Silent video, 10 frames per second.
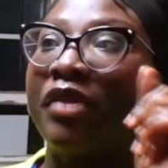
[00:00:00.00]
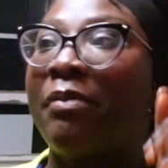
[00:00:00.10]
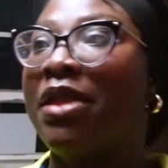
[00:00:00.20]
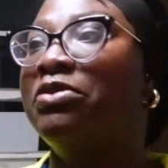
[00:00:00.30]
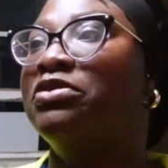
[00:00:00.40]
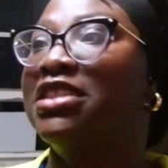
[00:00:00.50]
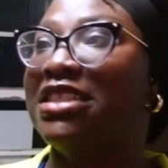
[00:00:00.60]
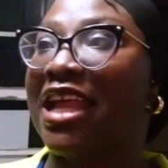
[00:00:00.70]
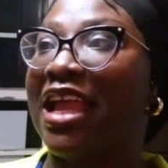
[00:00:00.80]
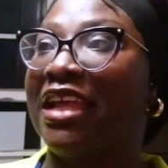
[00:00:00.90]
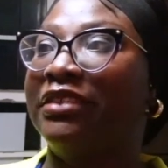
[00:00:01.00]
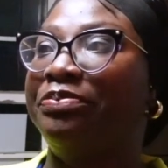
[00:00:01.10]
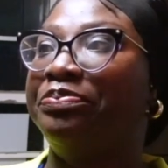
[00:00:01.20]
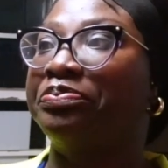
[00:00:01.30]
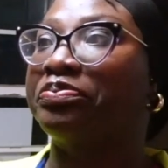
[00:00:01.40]
people were saying
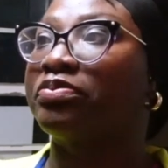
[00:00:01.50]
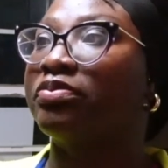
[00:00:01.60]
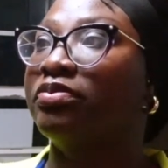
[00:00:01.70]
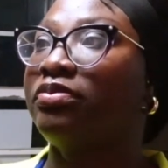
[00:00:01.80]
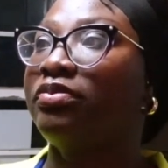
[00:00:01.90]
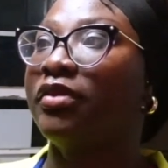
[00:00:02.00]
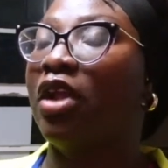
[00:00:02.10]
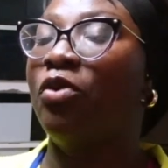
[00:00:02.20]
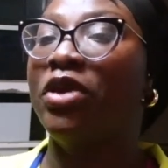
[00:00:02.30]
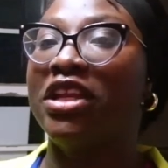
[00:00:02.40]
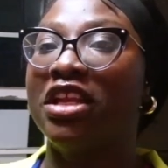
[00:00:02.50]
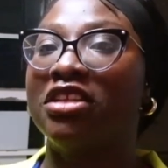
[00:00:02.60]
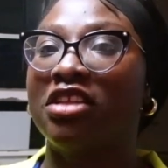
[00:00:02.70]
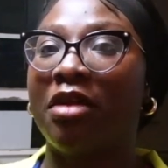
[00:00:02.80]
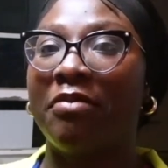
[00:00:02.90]
we need to
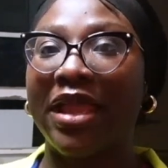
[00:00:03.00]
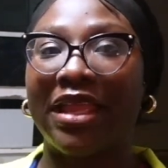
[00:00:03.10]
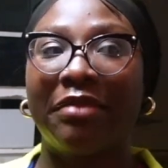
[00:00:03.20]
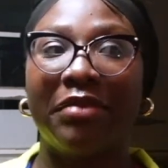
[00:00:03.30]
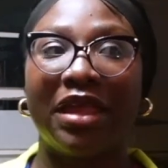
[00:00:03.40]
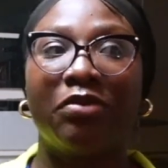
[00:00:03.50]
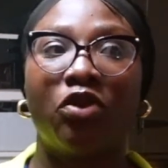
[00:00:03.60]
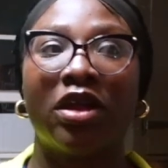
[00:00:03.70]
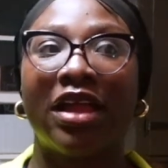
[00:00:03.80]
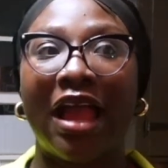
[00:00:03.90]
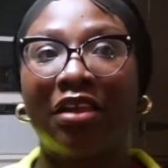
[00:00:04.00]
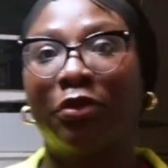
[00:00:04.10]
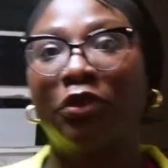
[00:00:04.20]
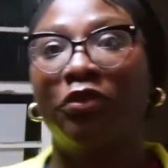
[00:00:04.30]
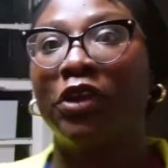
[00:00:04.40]
start making men more
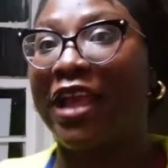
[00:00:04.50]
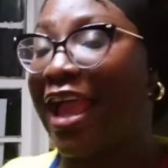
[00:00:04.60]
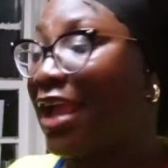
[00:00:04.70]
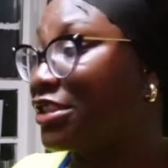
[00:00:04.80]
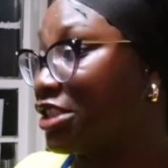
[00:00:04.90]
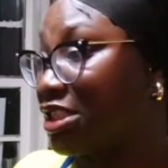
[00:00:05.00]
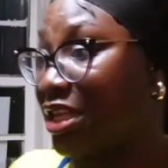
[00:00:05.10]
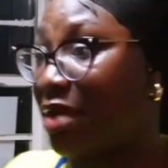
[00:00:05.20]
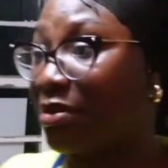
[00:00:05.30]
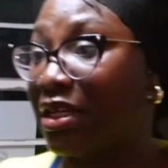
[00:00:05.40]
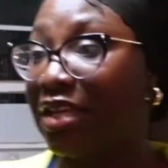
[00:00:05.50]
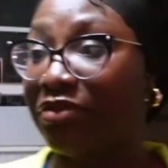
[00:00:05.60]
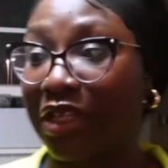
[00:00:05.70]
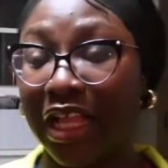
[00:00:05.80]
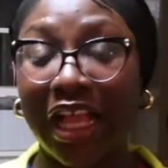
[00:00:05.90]
accountable for their actions. And I believe
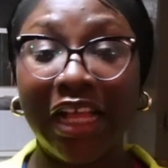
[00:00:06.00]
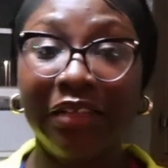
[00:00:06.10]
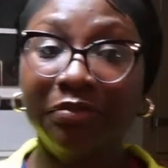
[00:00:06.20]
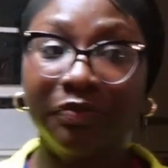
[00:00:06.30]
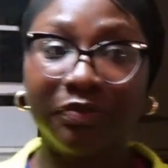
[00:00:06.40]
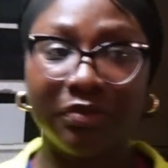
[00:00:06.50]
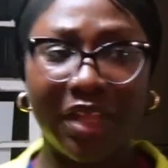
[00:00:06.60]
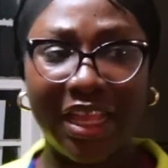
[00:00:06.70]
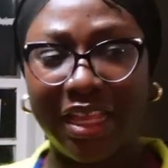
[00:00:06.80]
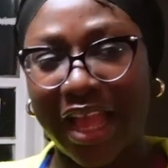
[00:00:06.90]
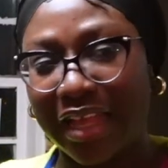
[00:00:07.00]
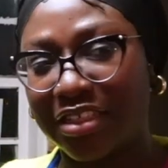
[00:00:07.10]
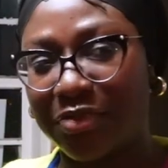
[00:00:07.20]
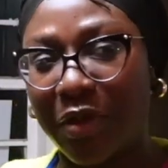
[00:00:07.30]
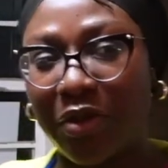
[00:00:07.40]
it. He kind of
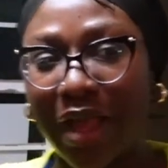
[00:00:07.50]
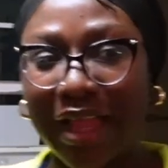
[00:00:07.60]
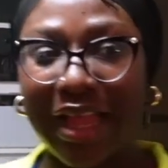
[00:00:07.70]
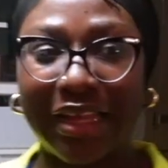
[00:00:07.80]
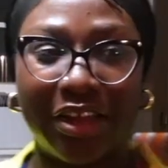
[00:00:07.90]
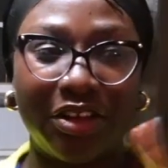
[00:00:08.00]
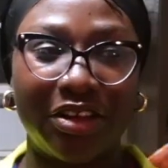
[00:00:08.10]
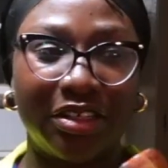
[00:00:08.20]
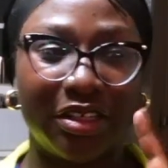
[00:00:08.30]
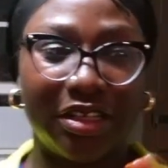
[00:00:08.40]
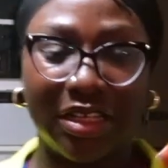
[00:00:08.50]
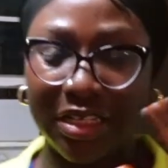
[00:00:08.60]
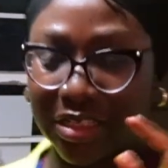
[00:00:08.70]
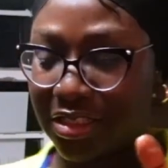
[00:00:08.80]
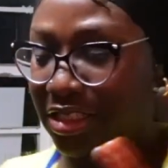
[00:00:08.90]
spoke. I kind of heard a
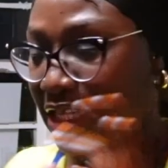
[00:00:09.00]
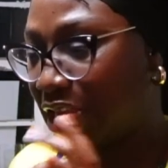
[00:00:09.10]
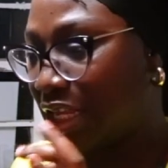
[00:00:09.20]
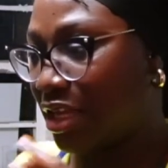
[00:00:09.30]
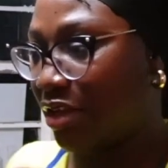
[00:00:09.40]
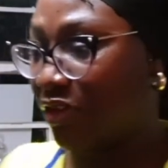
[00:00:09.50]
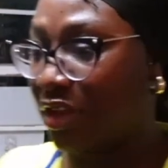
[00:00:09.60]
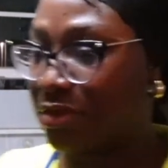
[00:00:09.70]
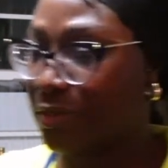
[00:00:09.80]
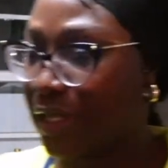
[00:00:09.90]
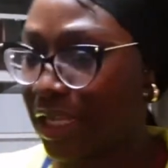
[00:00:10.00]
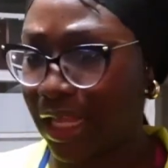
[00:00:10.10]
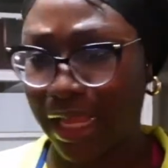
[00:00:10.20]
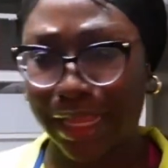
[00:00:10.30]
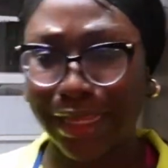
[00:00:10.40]
little thing of him
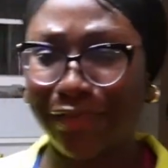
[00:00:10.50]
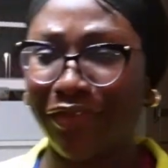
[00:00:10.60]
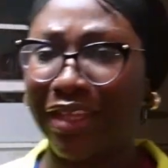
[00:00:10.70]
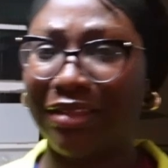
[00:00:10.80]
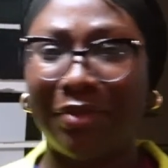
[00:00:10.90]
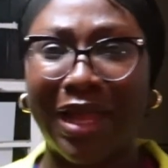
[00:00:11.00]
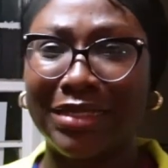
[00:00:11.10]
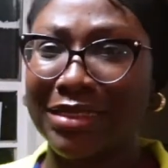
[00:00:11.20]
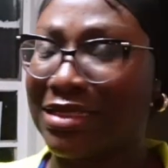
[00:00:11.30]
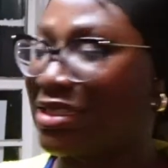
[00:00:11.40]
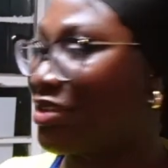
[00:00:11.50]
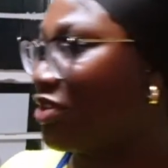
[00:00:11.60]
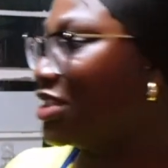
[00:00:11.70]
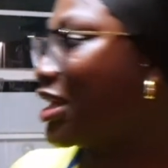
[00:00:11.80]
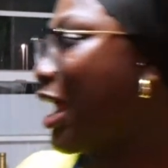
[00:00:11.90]
speaking. And he victimizing himself.
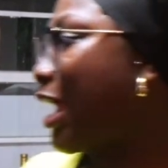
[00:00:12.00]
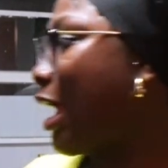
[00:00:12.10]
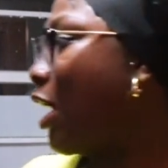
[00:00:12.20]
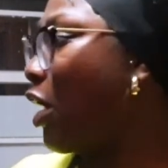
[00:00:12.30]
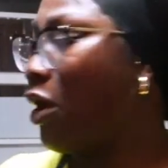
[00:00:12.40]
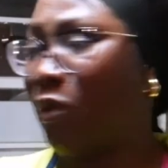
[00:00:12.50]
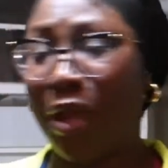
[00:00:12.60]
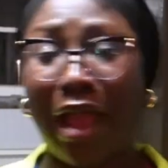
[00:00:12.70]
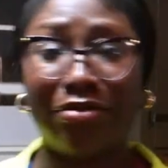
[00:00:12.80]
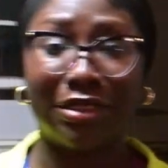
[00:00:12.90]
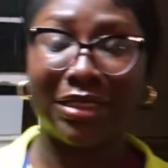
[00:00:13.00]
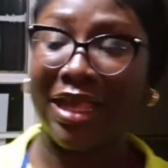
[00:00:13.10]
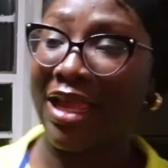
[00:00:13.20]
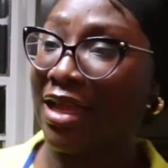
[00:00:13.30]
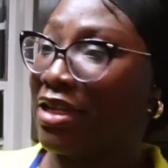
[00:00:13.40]
He's like, well, I was
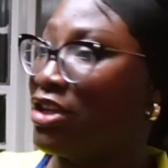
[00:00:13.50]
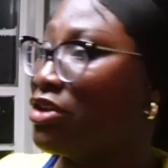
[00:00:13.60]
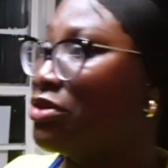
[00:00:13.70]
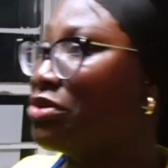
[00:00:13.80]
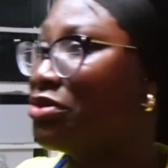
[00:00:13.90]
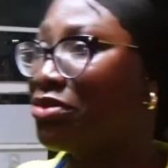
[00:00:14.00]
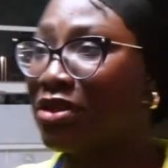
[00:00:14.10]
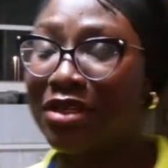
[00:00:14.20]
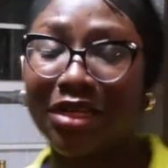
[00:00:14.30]
scared of you.